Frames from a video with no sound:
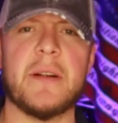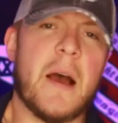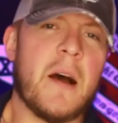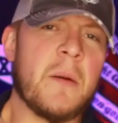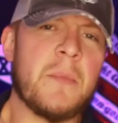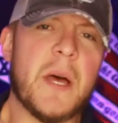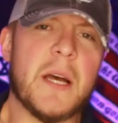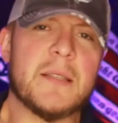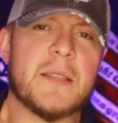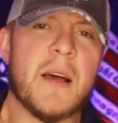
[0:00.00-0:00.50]

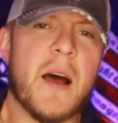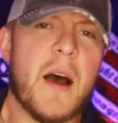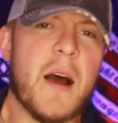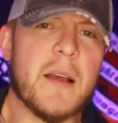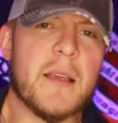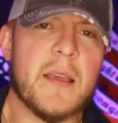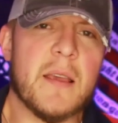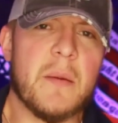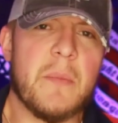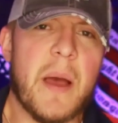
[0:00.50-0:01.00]
Now, I'm not
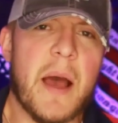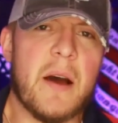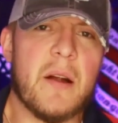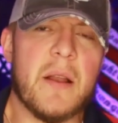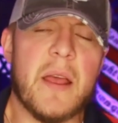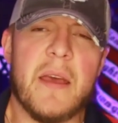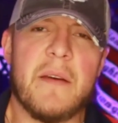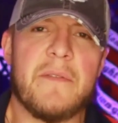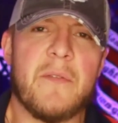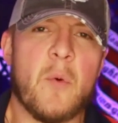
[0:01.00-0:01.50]
talking
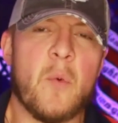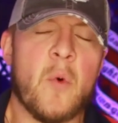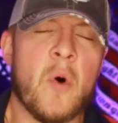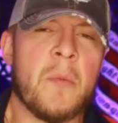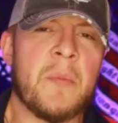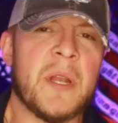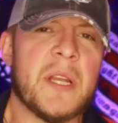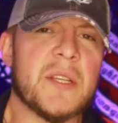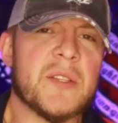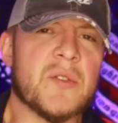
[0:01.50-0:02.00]
about if a
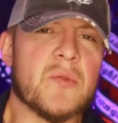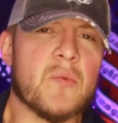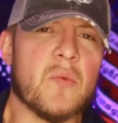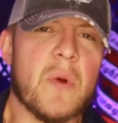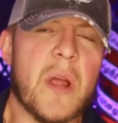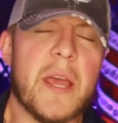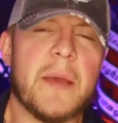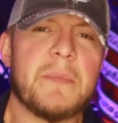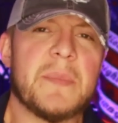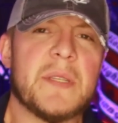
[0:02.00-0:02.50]
woman is
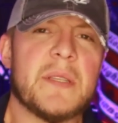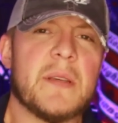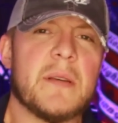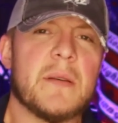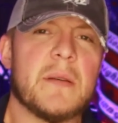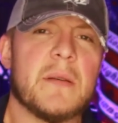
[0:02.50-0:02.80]
raped